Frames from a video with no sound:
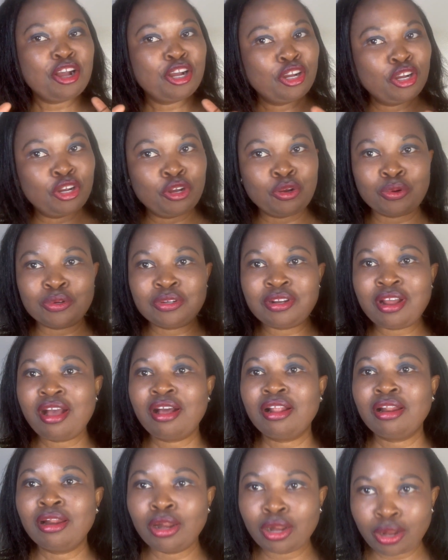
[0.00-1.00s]
good
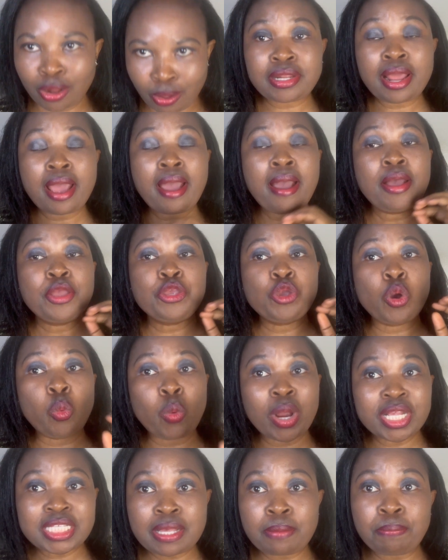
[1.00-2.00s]
luck. Your
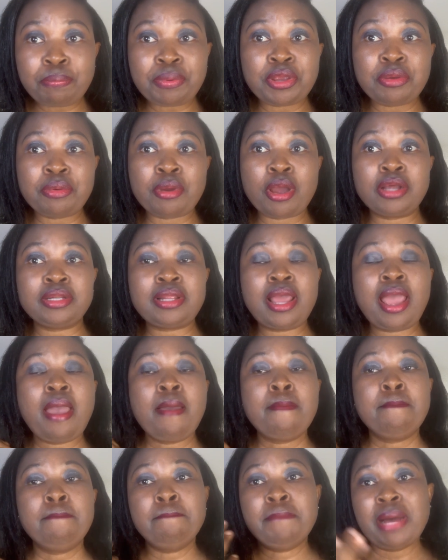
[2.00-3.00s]
waiting period
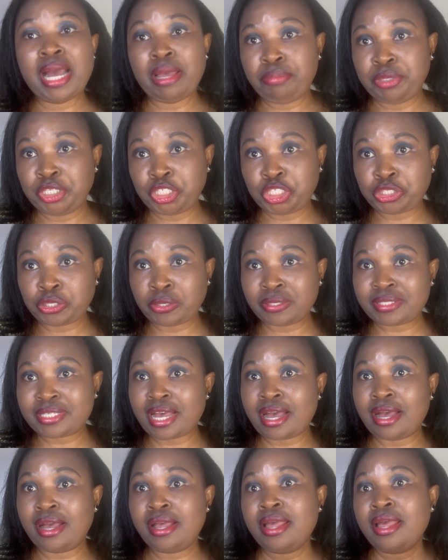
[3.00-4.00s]
might be
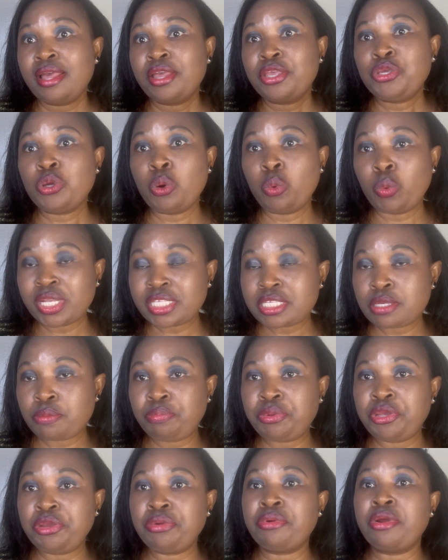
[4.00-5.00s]
shorter, your waiting
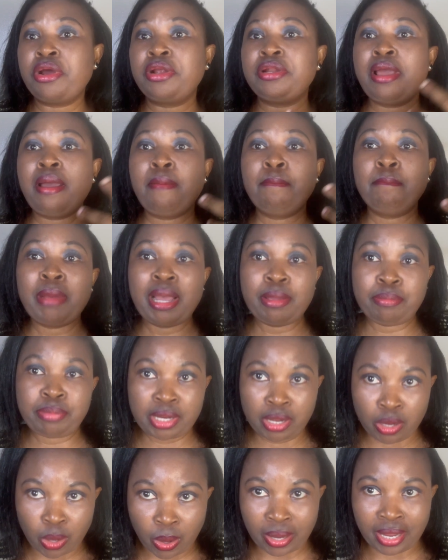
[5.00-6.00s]
period might be
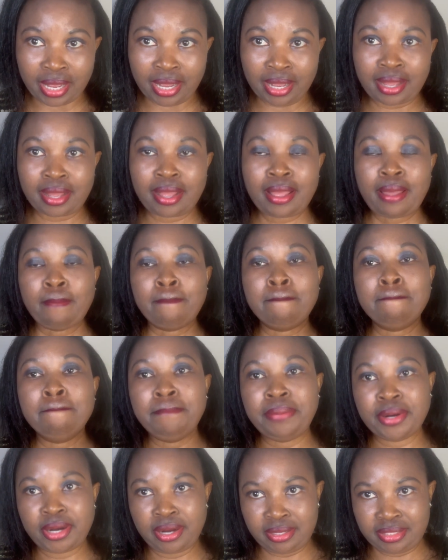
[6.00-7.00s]
longer,
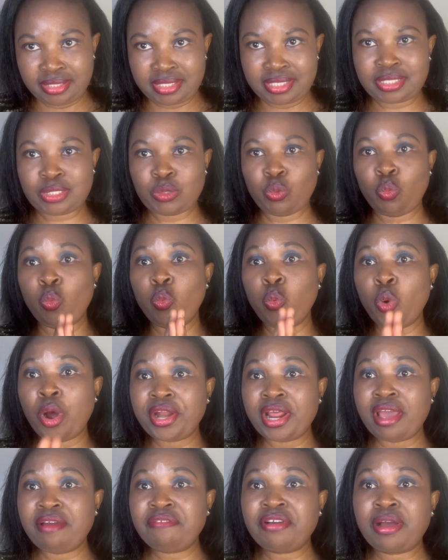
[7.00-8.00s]
but
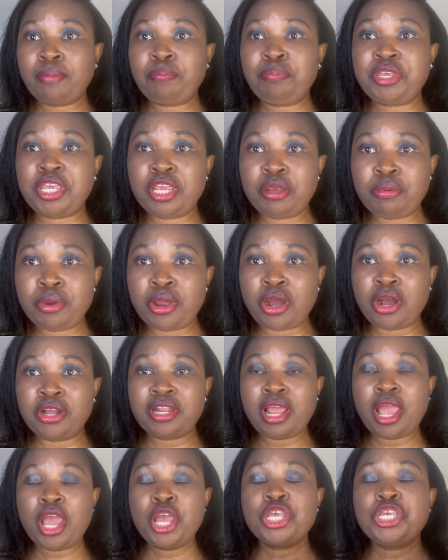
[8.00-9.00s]
whatever period
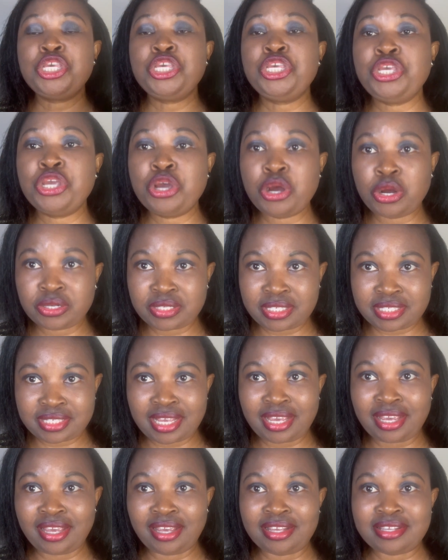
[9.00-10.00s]
yours
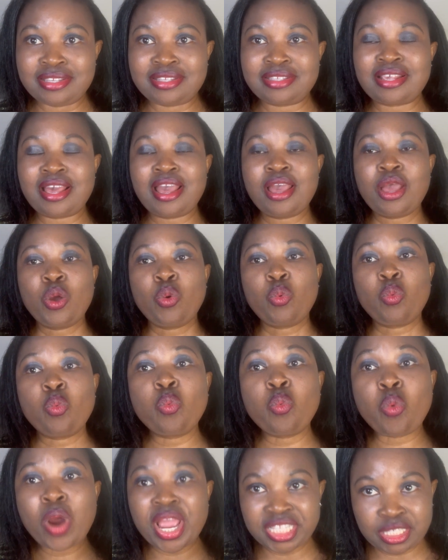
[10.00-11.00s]
is,
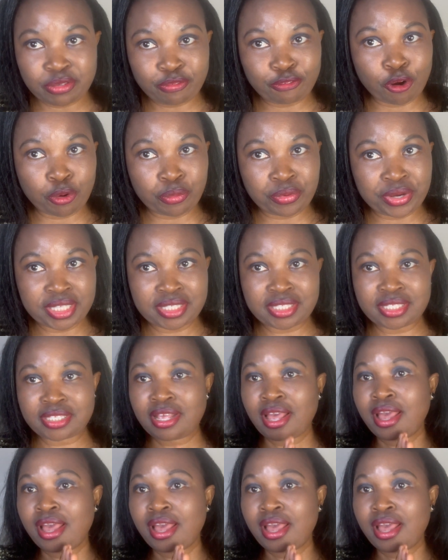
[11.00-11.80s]
wait for it.